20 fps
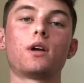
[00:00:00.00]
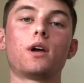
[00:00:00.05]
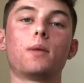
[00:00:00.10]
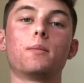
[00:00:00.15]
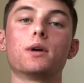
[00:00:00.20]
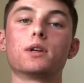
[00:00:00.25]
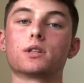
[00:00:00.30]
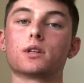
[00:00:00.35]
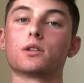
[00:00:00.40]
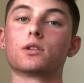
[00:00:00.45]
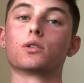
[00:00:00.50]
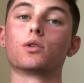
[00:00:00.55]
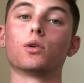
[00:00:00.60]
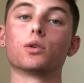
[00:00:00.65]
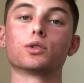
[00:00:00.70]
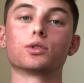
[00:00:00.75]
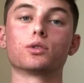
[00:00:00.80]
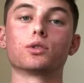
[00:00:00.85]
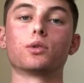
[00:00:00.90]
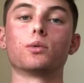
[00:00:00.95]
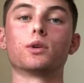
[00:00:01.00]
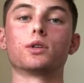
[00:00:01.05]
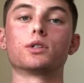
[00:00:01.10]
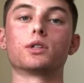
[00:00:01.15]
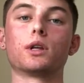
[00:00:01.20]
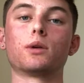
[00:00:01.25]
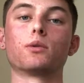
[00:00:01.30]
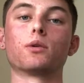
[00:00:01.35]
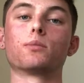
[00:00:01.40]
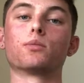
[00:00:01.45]
and based on the culture to
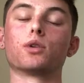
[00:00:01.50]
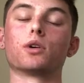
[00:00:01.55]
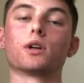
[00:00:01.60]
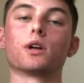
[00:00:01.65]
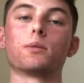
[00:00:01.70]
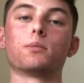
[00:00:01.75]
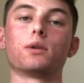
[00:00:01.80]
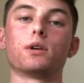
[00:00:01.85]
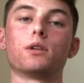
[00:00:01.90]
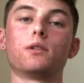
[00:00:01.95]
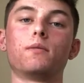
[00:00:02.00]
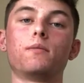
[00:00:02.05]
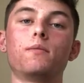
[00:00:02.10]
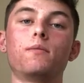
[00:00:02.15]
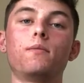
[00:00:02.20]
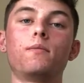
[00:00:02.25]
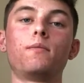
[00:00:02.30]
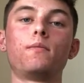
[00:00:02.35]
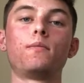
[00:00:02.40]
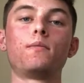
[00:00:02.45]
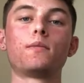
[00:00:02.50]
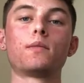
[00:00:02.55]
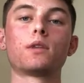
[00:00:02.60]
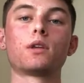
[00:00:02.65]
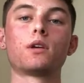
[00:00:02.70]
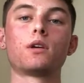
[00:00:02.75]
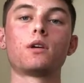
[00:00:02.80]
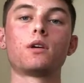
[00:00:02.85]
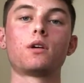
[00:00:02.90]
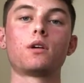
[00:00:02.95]
which they were brought up
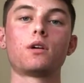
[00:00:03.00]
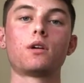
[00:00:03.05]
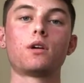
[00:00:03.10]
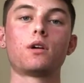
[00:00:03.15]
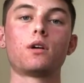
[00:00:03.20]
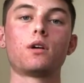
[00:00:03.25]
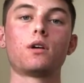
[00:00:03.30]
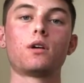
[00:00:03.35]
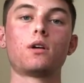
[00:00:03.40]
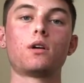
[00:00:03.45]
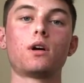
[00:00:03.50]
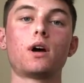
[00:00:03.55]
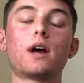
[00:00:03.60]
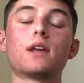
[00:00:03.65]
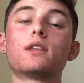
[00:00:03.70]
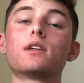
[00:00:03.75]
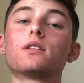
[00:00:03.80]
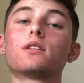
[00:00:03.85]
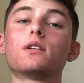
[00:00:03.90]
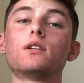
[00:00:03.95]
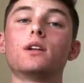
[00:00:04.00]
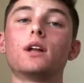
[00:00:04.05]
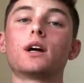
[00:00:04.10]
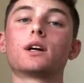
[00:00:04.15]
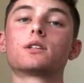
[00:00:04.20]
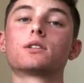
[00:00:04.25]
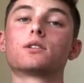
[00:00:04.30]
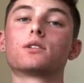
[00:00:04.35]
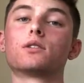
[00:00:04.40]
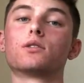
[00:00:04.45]
in. I think the
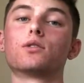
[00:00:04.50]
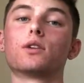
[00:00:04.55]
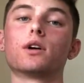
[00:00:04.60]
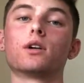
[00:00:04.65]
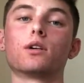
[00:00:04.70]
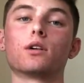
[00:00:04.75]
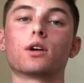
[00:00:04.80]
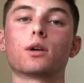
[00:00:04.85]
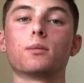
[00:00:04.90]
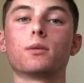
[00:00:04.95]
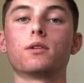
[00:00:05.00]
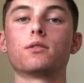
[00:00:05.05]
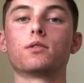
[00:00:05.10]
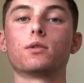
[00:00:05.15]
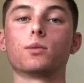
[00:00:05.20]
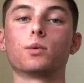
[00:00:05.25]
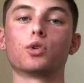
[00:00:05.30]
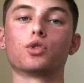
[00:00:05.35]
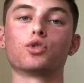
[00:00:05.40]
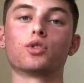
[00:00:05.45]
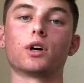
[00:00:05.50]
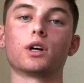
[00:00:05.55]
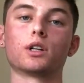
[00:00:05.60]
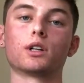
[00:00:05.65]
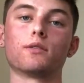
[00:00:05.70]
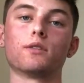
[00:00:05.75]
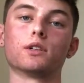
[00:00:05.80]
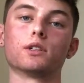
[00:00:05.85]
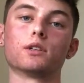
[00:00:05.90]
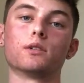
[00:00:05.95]
next great argument for moral
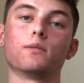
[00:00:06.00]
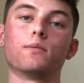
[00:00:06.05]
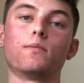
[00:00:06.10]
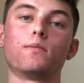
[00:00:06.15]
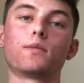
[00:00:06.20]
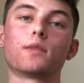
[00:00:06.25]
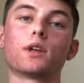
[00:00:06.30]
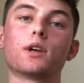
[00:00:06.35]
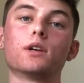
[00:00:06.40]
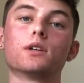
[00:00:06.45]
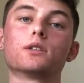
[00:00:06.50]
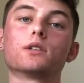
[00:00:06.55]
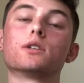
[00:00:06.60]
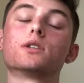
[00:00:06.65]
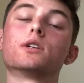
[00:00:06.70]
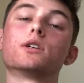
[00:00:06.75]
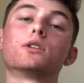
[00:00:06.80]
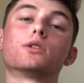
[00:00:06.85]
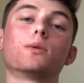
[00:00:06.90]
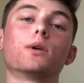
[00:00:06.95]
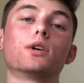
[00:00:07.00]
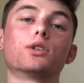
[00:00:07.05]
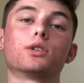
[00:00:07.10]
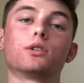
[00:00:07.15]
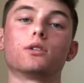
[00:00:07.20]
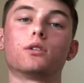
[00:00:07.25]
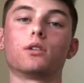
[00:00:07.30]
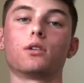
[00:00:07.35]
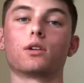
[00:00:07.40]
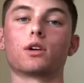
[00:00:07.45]
relativism is the
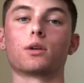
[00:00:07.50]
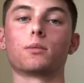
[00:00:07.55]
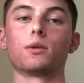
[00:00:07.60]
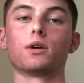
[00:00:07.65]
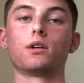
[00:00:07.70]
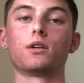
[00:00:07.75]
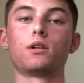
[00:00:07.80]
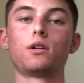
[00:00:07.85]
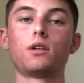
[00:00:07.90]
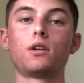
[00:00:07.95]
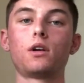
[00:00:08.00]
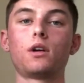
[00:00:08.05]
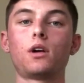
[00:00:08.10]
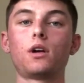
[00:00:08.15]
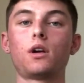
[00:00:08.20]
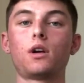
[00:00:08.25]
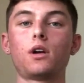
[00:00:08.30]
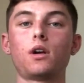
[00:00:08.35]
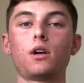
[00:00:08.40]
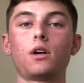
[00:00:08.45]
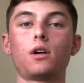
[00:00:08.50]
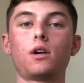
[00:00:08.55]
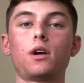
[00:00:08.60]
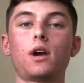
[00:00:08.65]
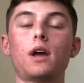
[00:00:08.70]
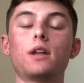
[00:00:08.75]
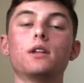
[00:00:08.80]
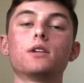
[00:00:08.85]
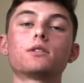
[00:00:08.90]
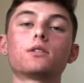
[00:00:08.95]
situational argument.
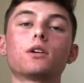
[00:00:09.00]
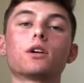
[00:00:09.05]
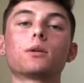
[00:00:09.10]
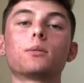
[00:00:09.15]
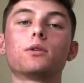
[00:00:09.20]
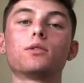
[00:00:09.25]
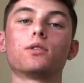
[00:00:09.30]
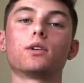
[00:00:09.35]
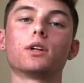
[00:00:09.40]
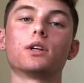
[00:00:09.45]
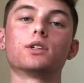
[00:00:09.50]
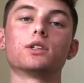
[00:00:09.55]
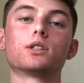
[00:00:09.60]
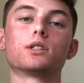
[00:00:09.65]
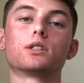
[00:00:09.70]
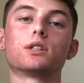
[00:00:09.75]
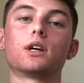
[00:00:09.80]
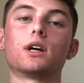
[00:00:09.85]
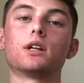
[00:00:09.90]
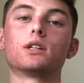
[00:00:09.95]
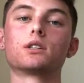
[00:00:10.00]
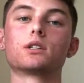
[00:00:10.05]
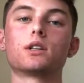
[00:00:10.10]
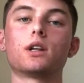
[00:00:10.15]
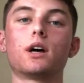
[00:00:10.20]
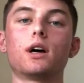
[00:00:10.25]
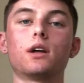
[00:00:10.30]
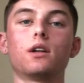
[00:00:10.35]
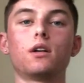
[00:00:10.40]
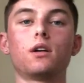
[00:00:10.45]
And this argument really just states
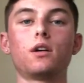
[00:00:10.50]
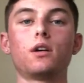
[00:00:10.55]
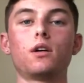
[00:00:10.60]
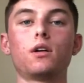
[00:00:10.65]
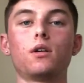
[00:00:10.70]
that